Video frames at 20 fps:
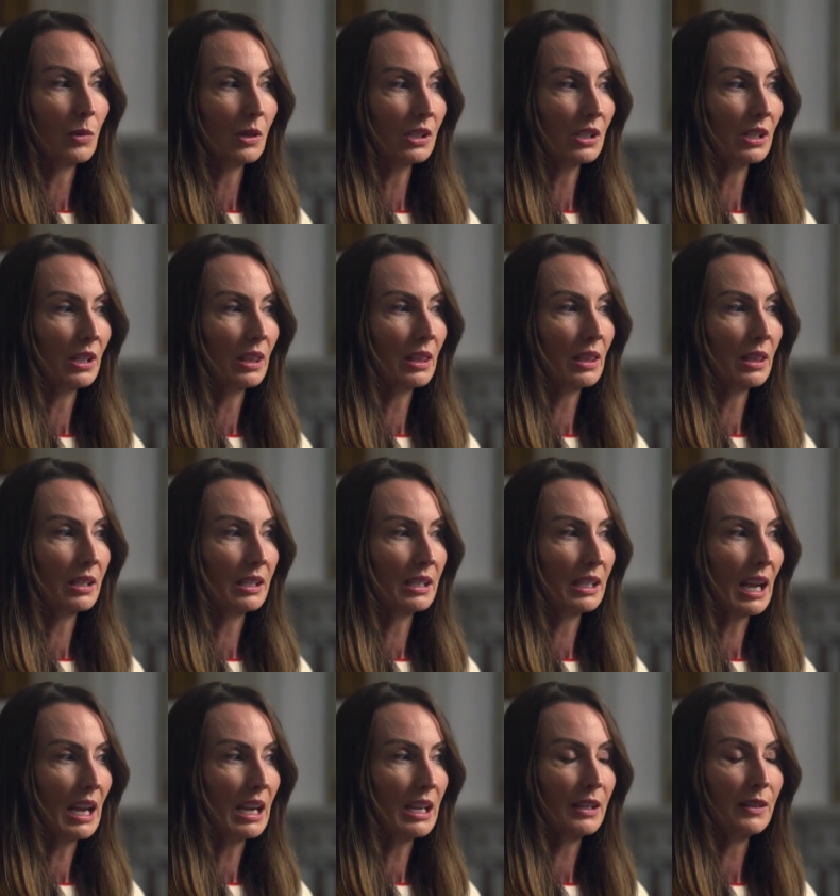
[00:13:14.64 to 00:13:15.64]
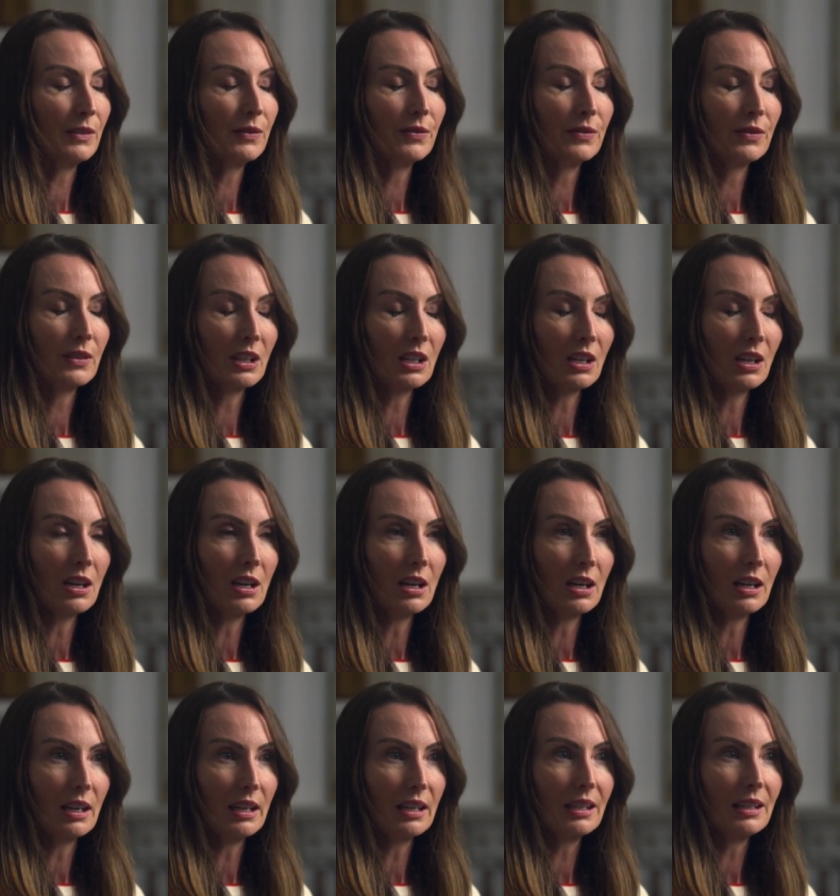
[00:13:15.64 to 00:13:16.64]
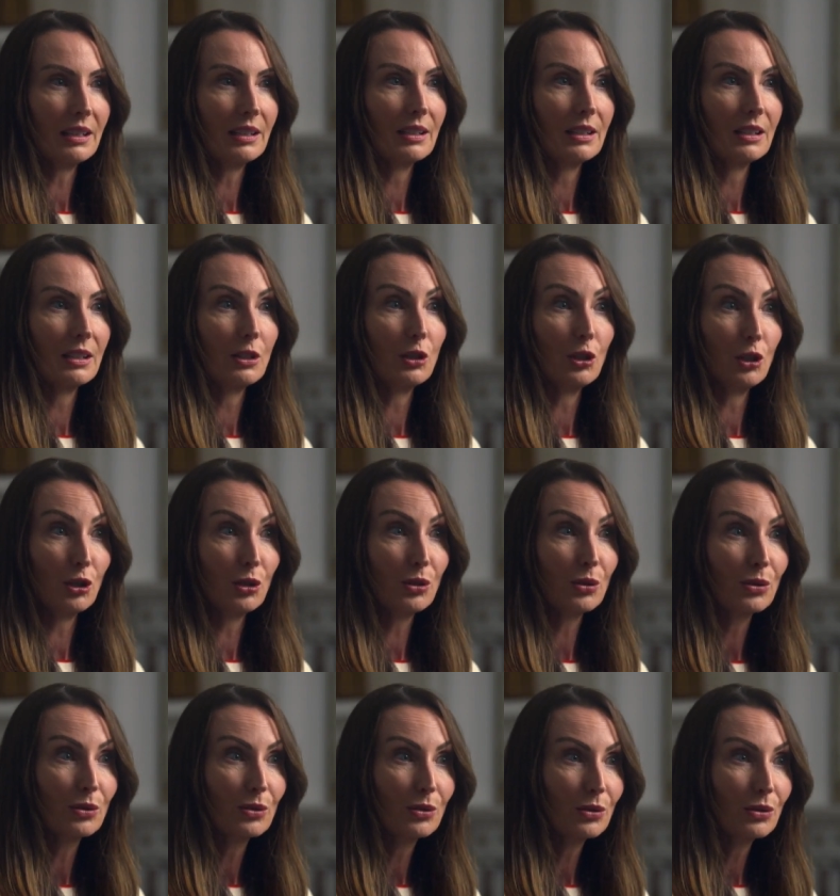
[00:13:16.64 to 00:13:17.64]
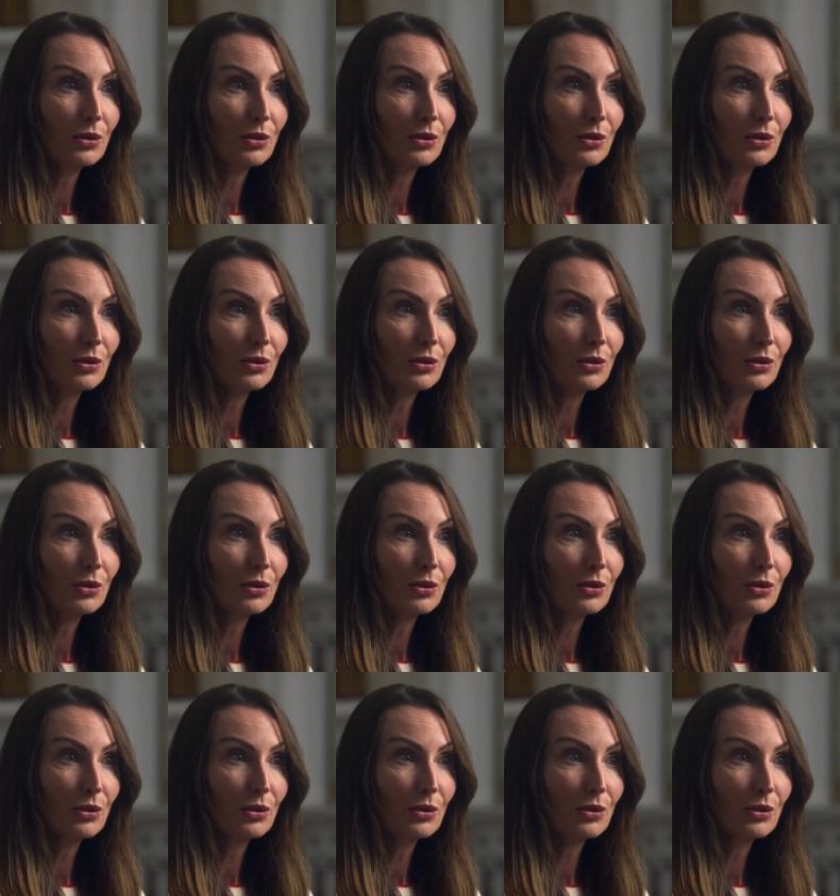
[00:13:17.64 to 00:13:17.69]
wasn't the Dave that I knew.